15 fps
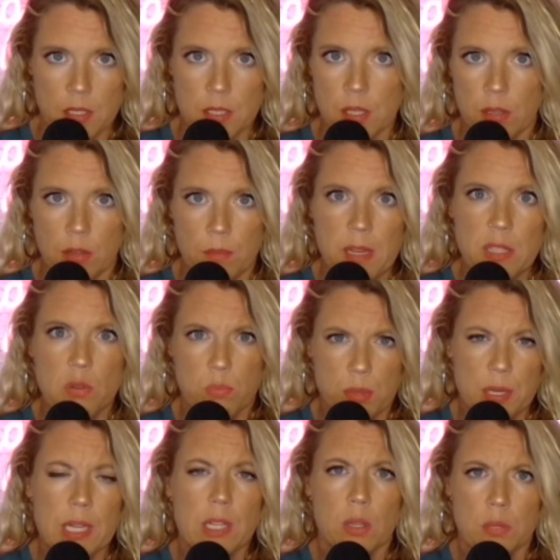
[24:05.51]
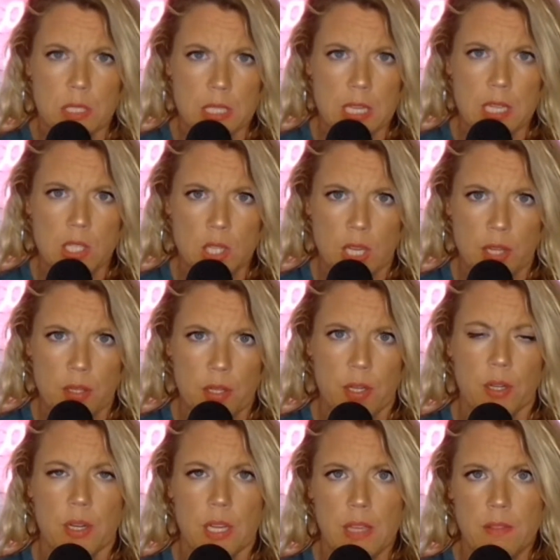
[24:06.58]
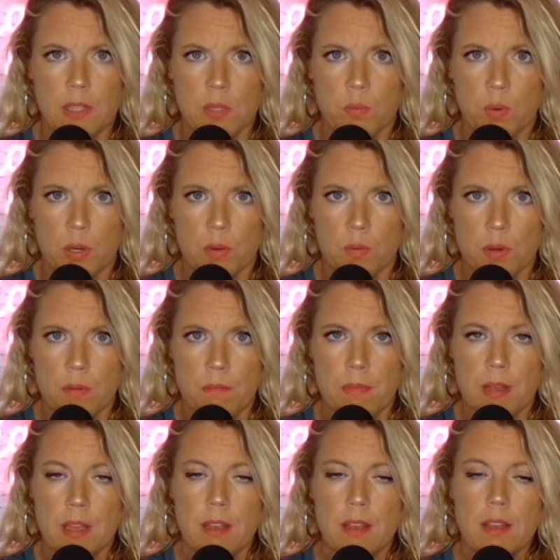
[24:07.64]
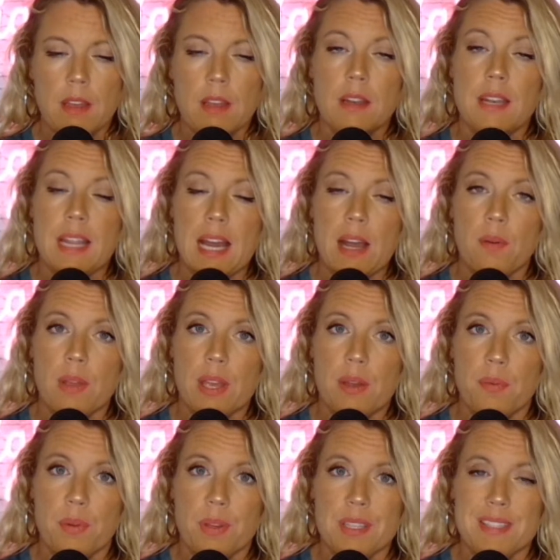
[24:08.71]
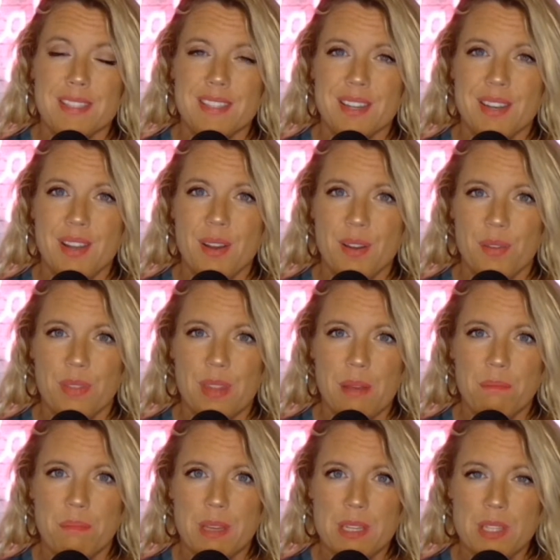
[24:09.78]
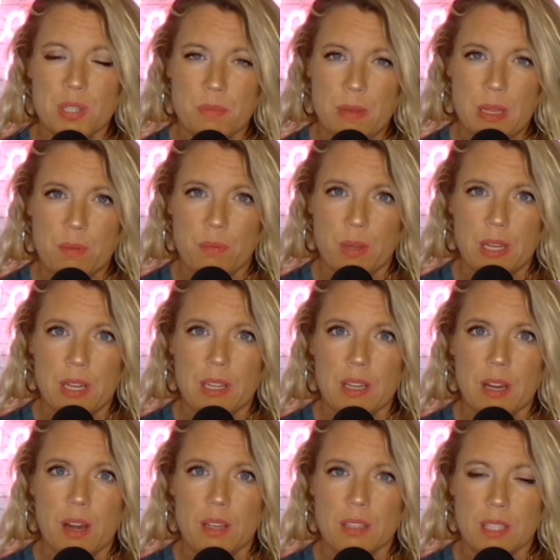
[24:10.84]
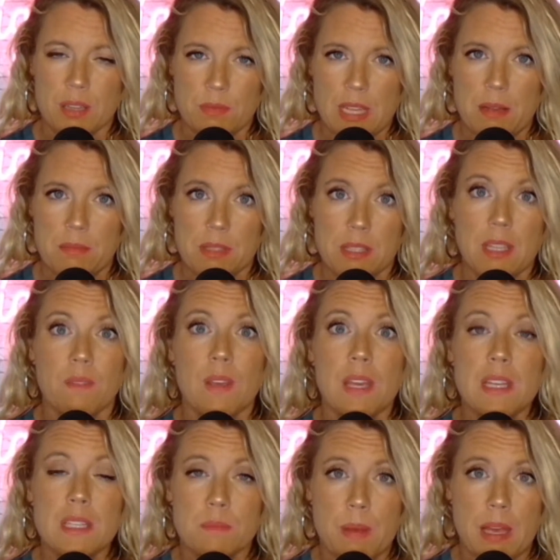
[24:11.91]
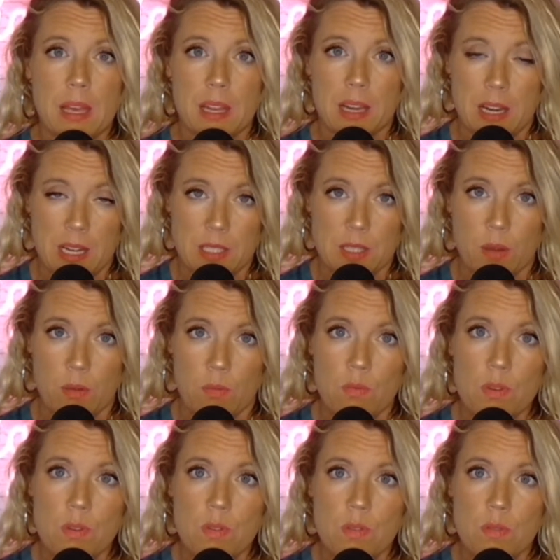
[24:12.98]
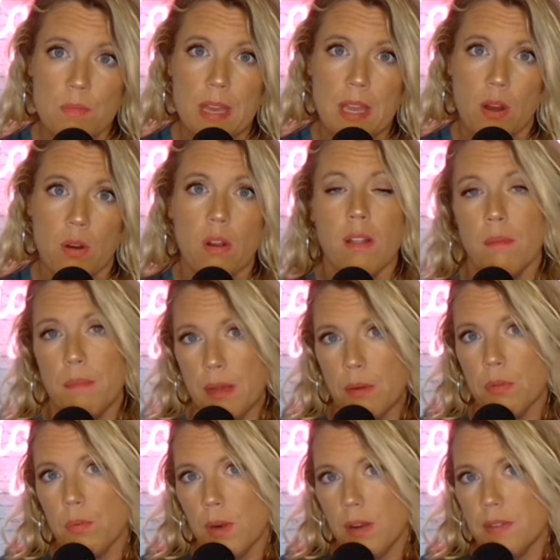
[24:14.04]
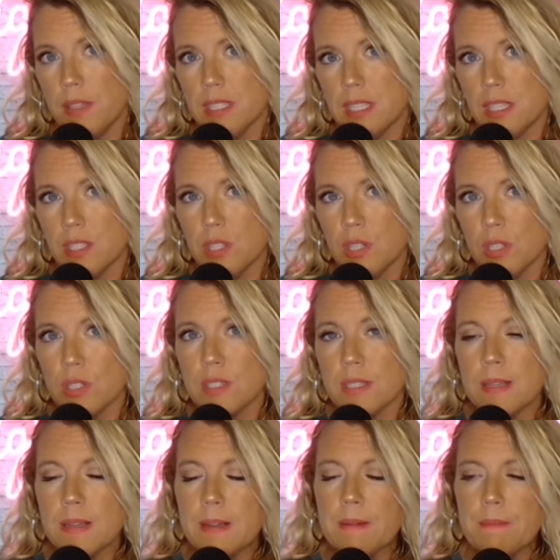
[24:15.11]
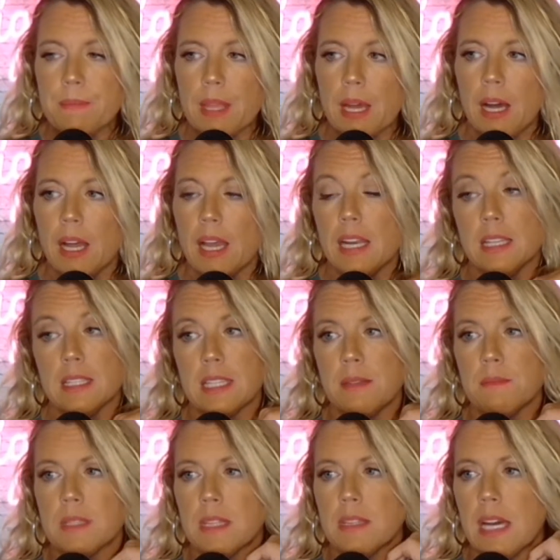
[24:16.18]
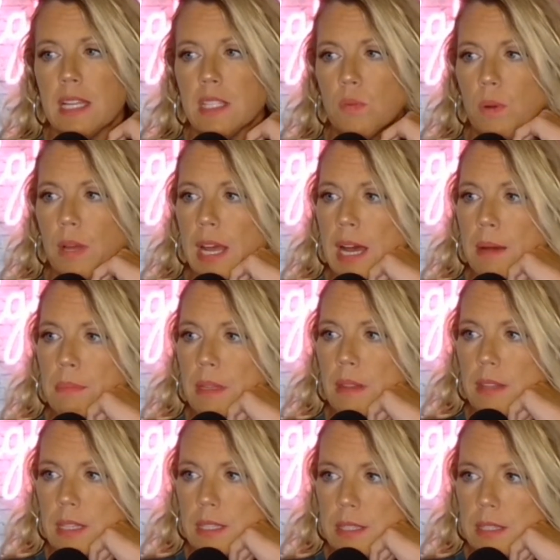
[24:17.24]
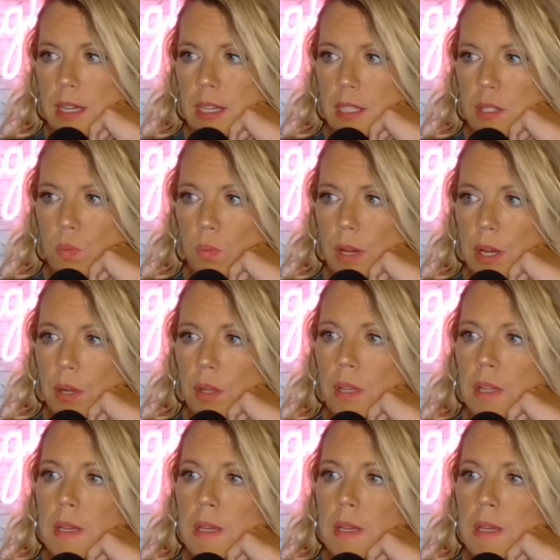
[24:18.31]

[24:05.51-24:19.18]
So the beds were pretty close to each other in this one room. Now, it was known that Benjamin would sometimes leave his bed in his own room and crawl in bed with one of his sisters. And it seems that that's what happened this night as well.